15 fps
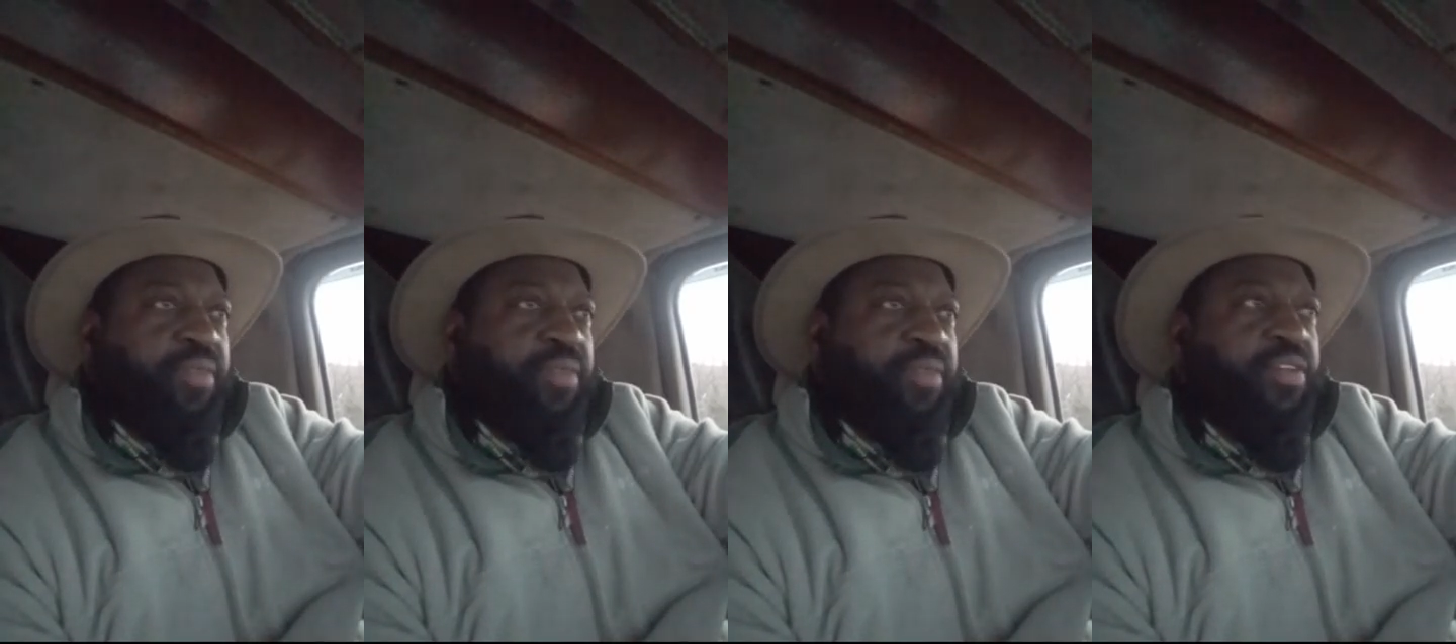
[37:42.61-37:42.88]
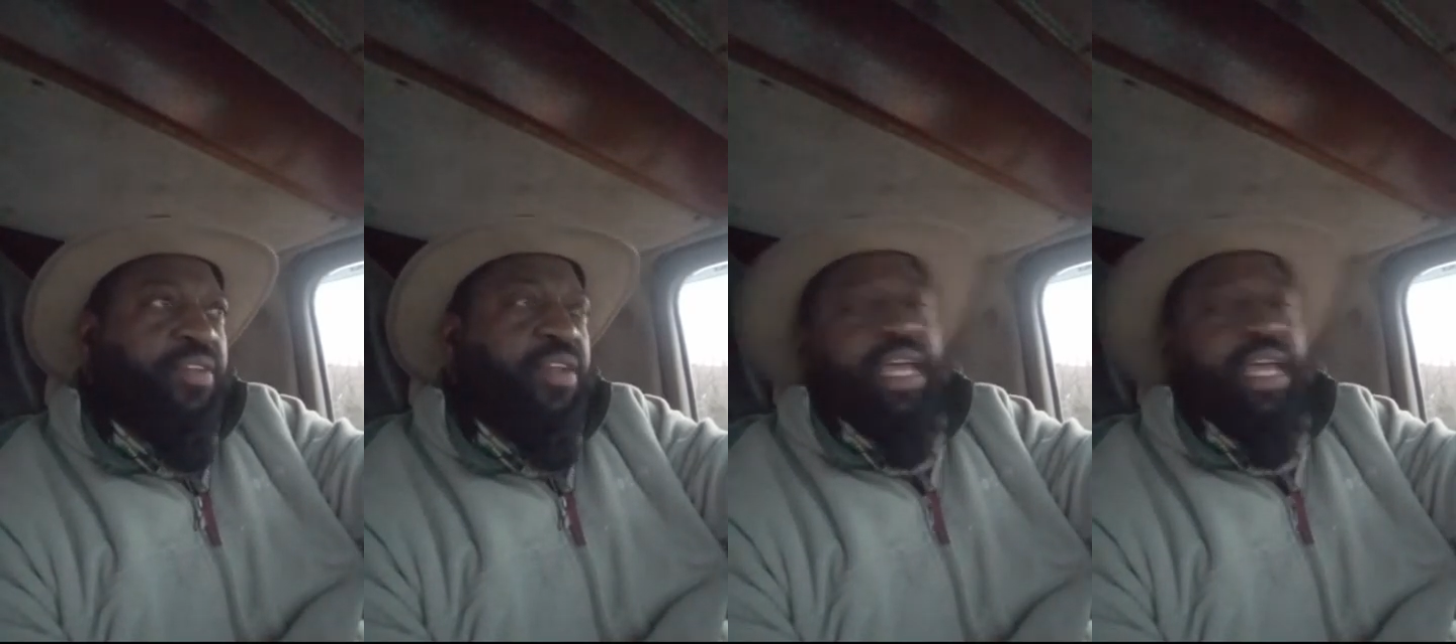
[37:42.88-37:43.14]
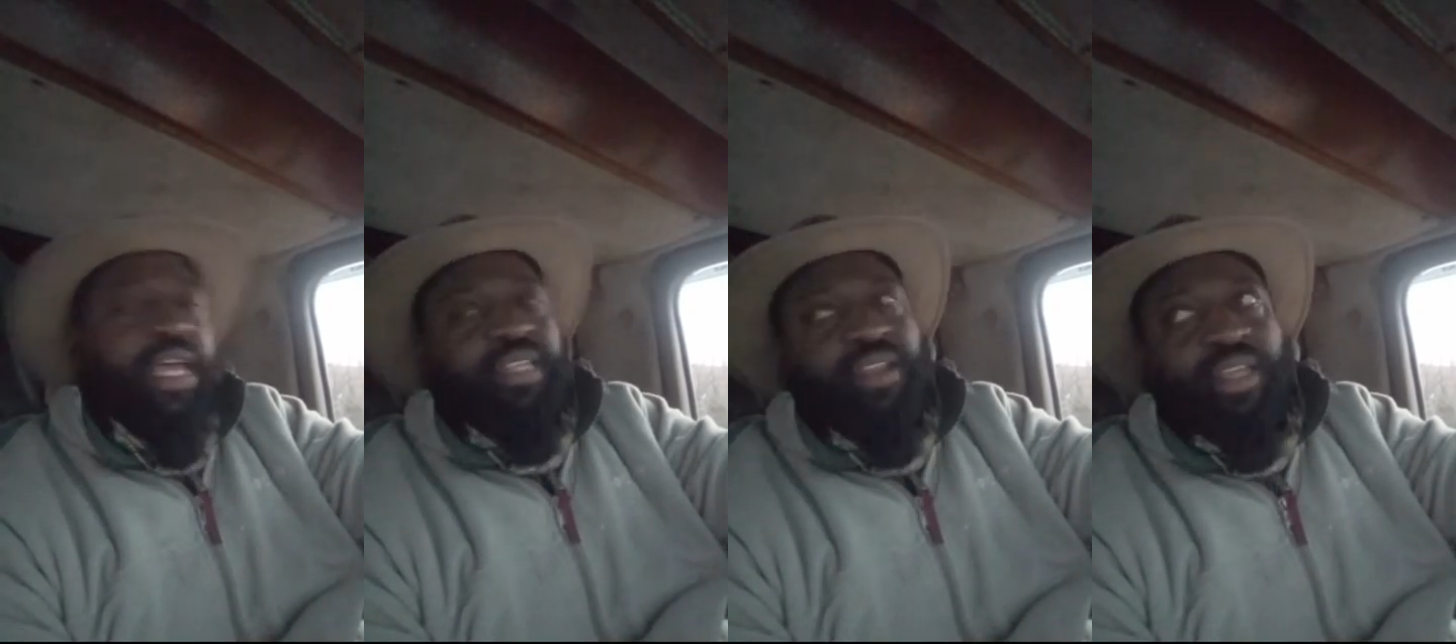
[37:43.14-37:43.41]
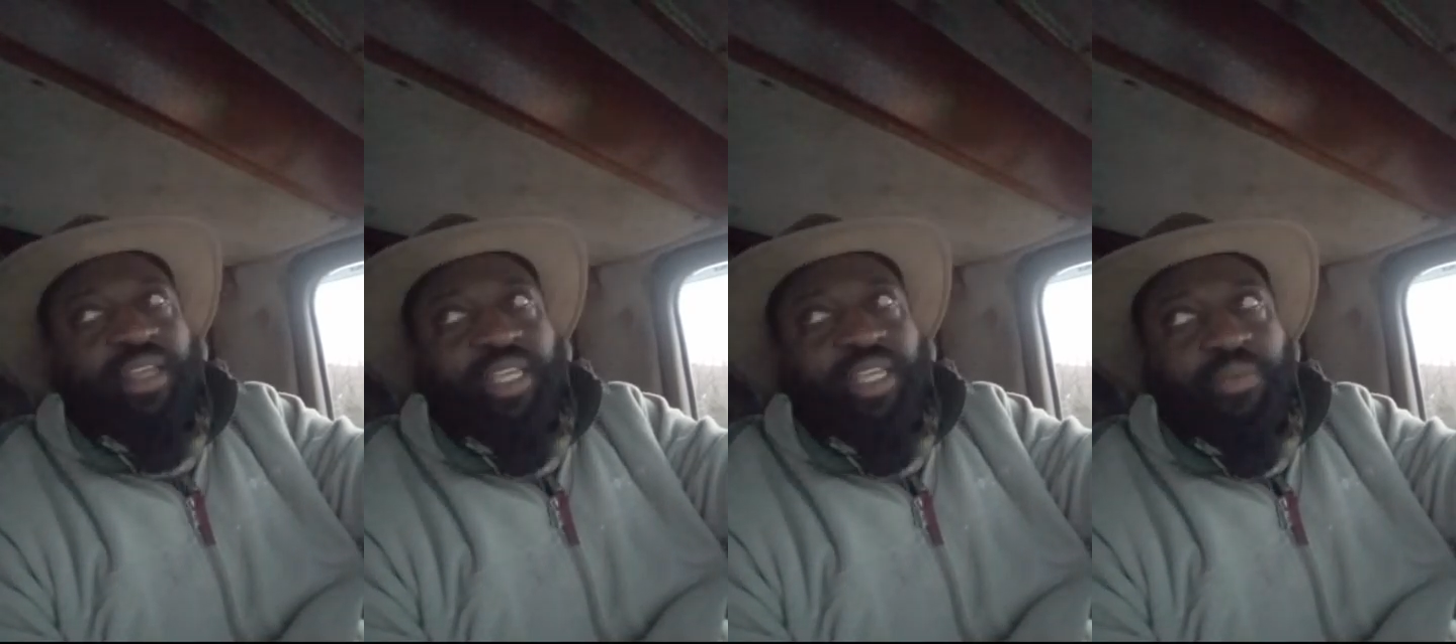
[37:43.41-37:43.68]
The funnel, I had
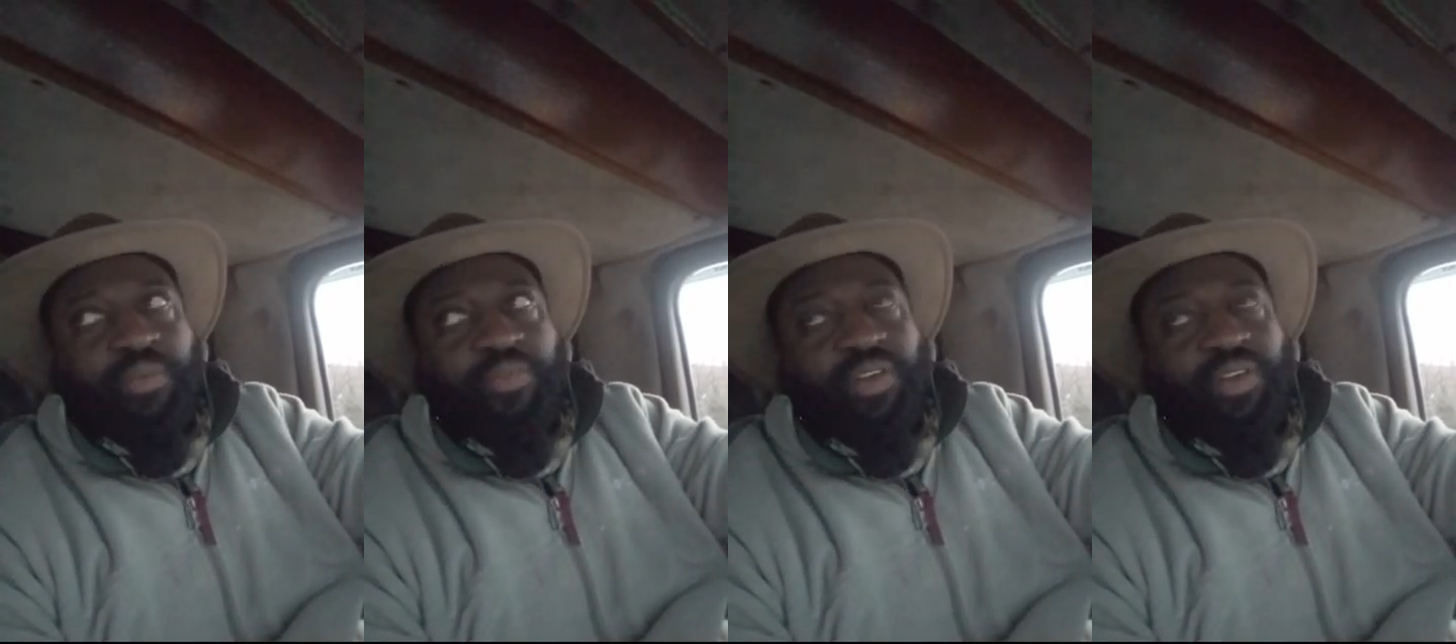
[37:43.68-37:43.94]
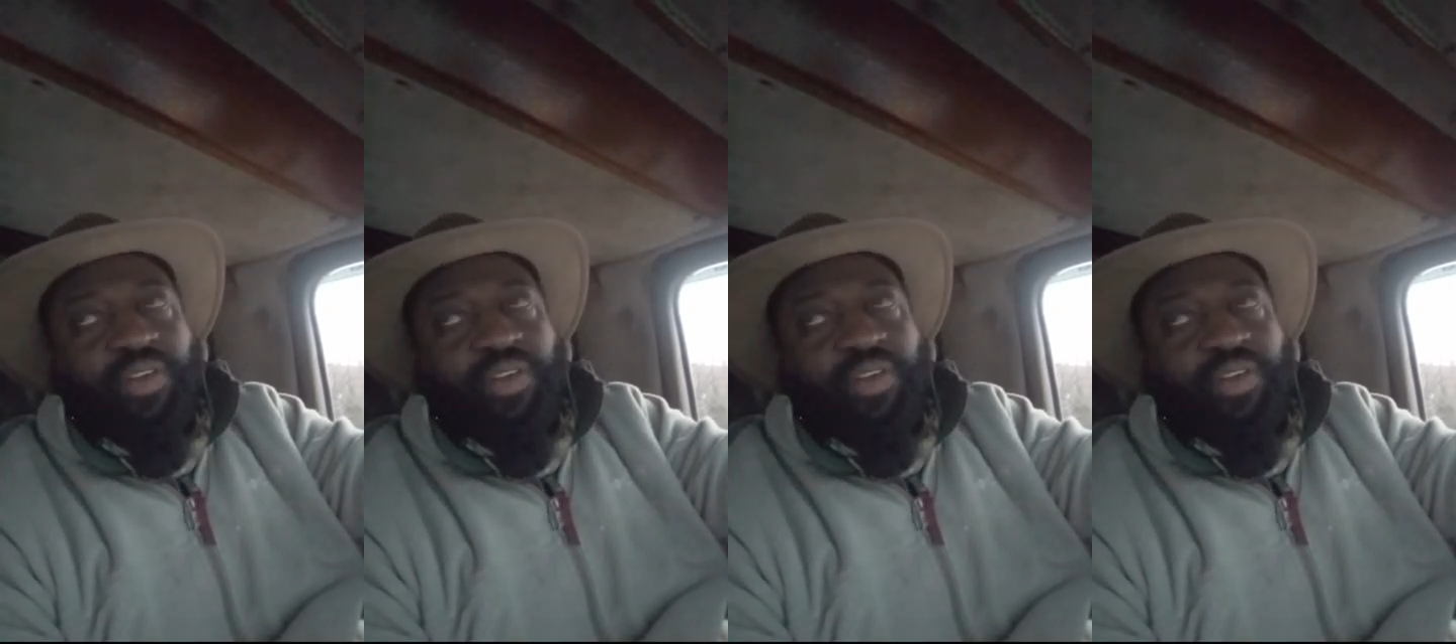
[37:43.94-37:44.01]
to keep the funnel